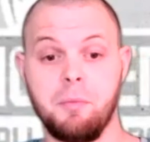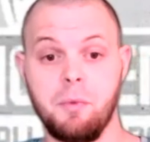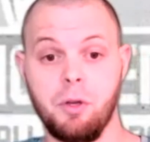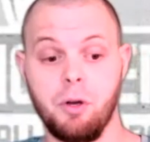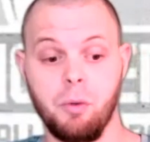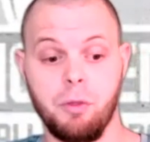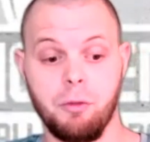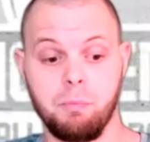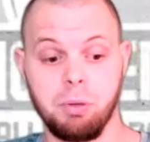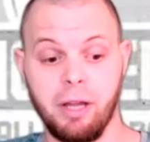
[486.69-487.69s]
you know,
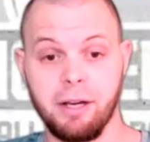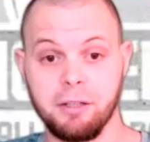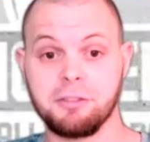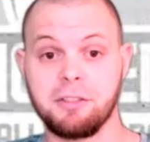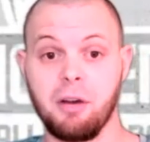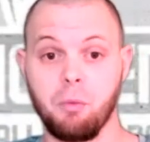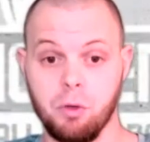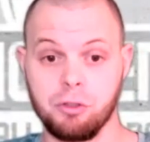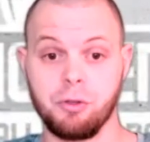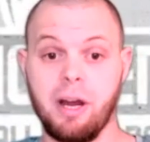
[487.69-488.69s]
the players that
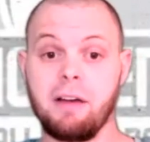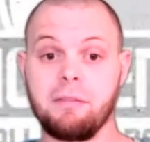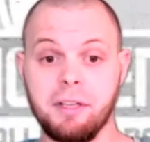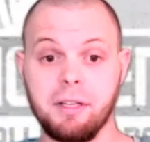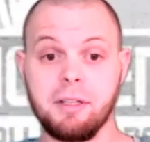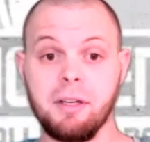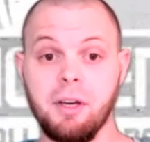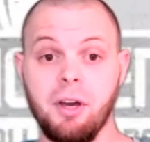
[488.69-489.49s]
we're drafting